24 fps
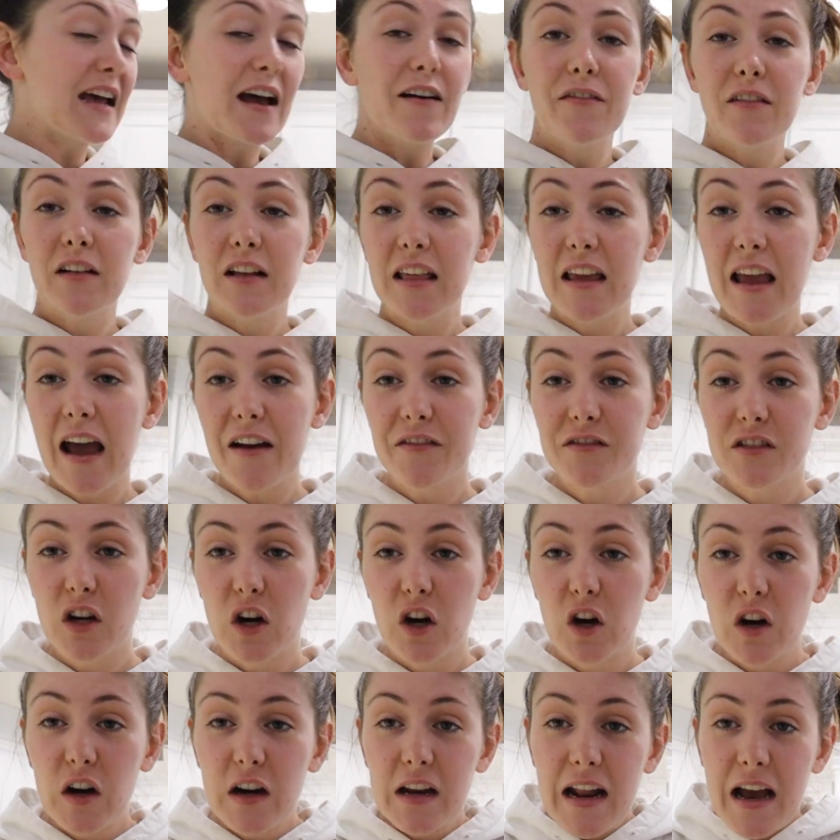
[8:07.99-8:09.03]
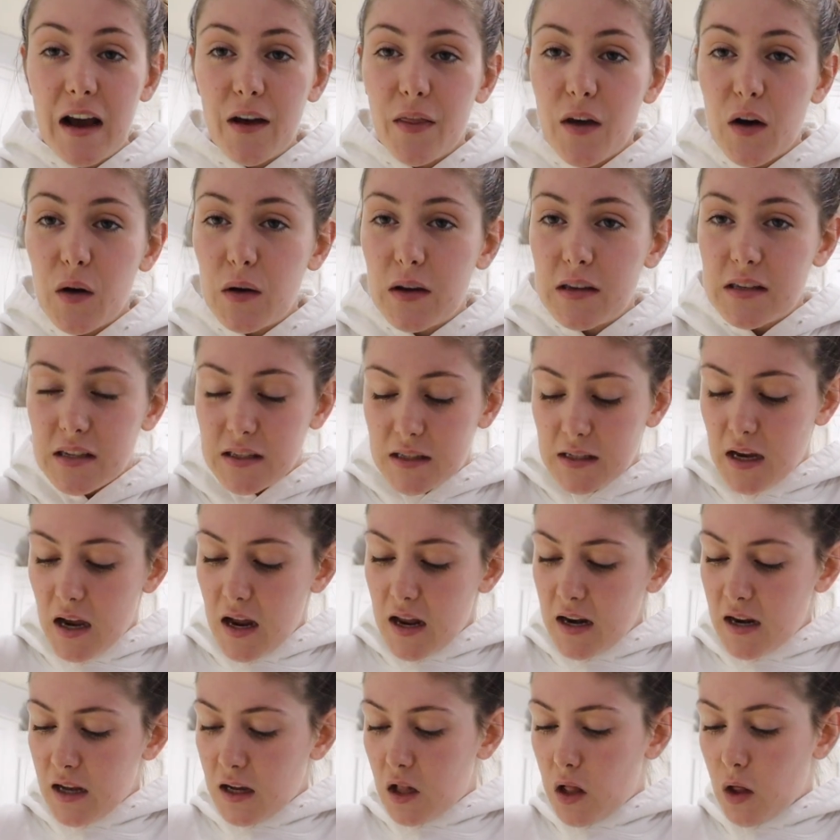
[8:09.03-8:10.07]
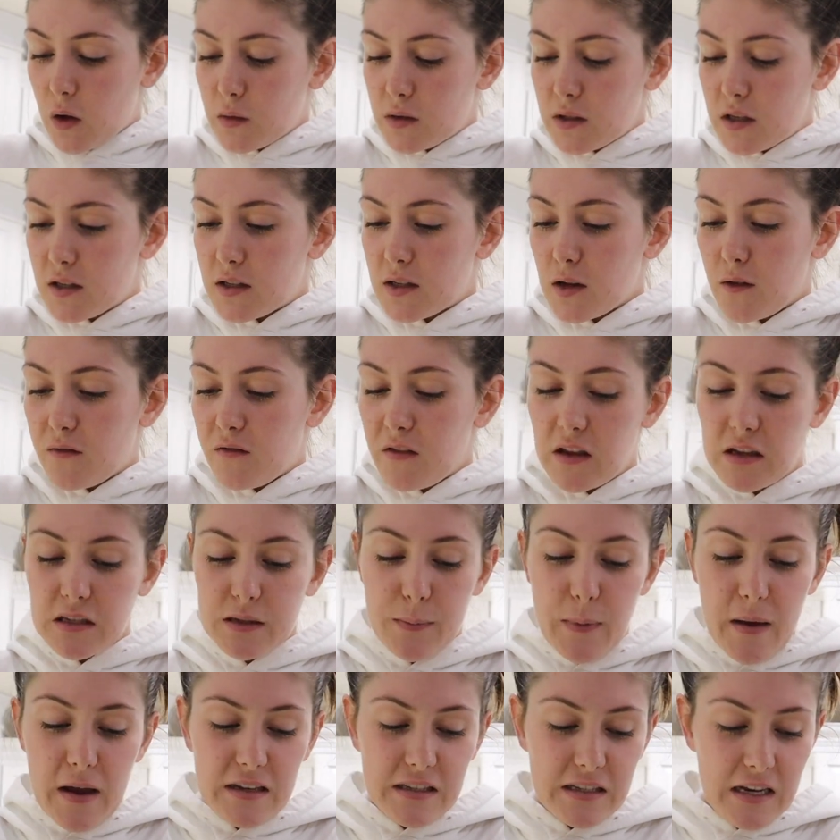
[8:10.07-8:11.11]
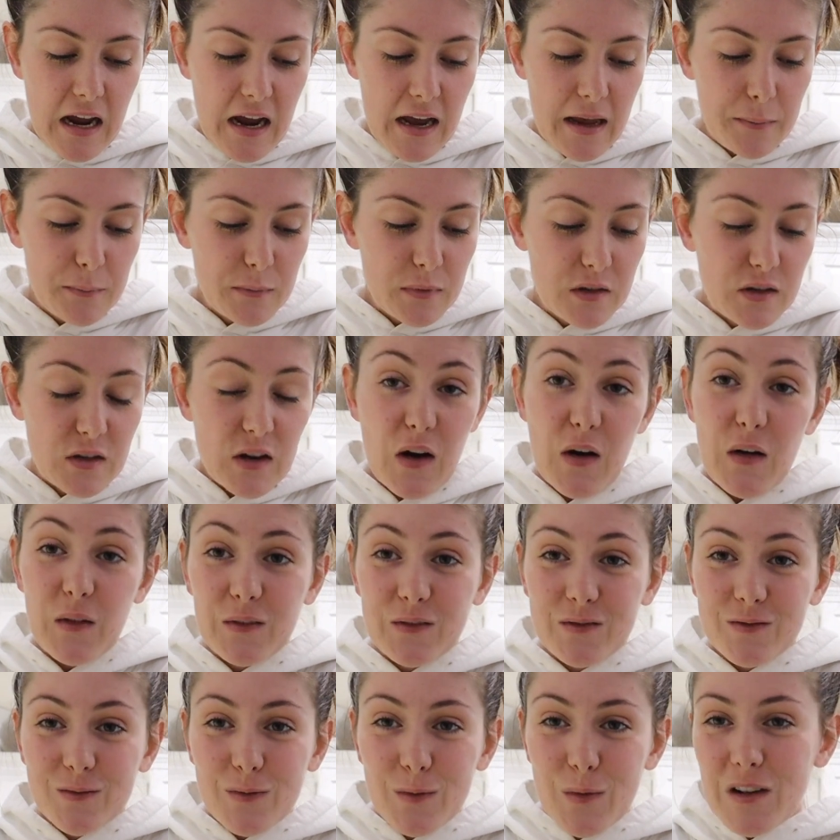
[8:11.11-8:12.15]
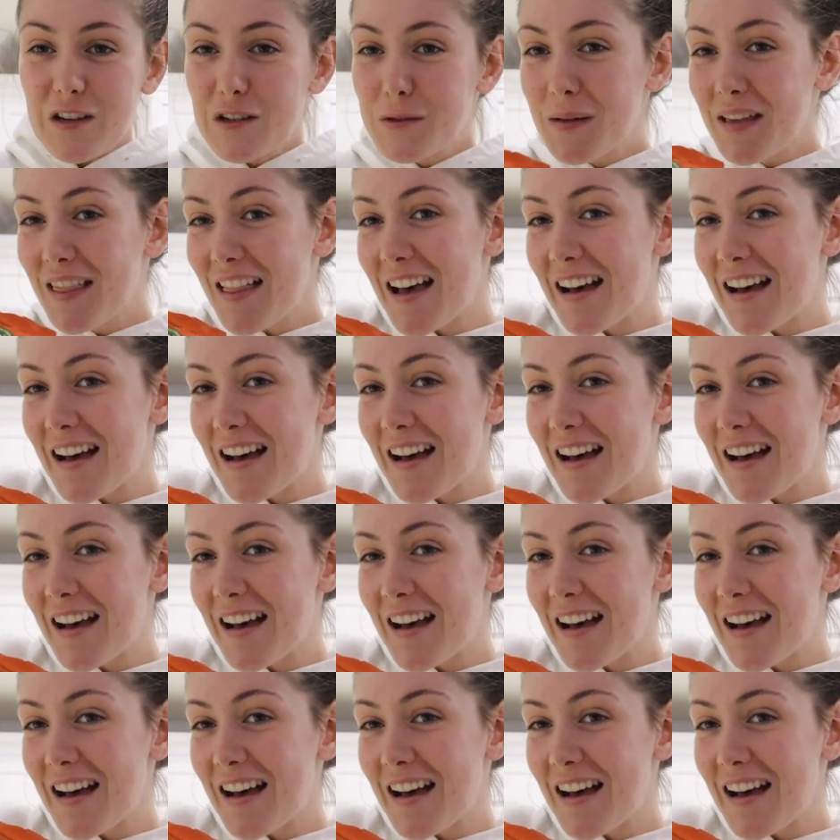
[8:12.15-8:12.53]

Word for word: definitely have to hurry now though, because it's cutting it close to Sophia's bedtime, so wish me